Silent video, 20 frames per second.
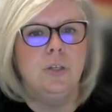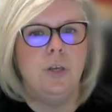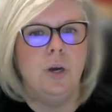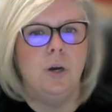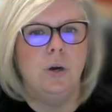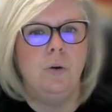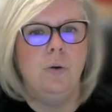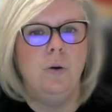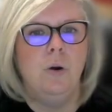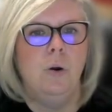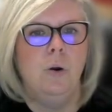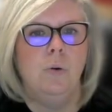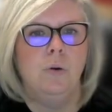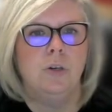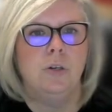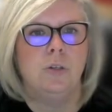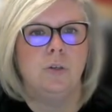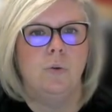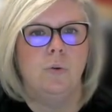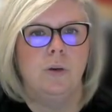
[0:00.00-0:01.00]
So we're
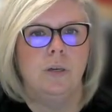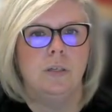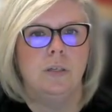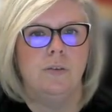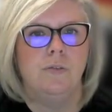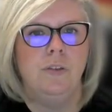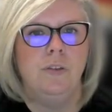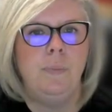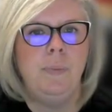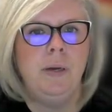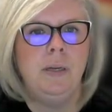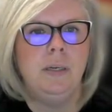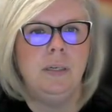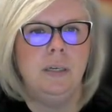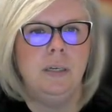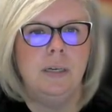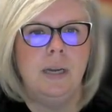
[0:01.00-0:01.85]
just going to flip it.